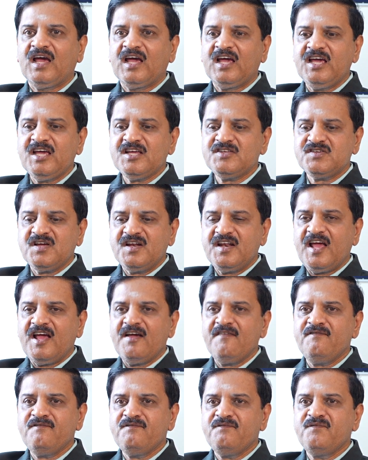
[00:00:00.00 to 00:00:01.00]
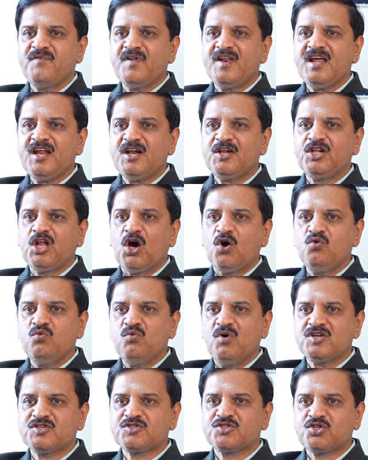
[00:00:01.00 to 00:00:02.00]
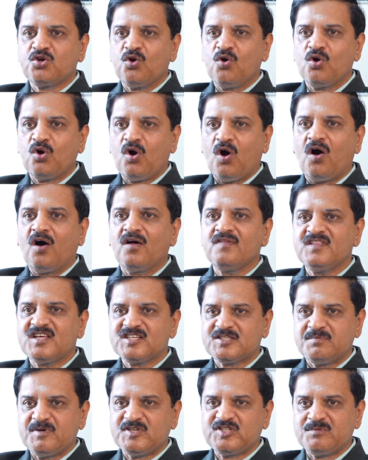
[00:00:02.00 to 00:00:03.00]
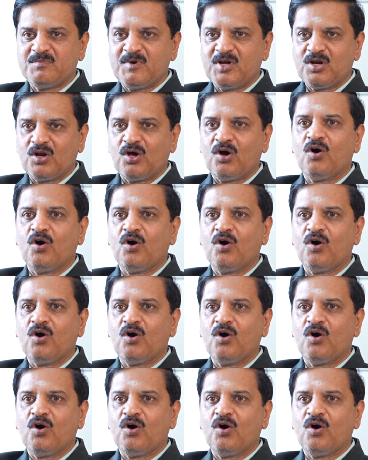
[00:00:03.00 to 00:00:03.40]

each and every downward stroke on the specimen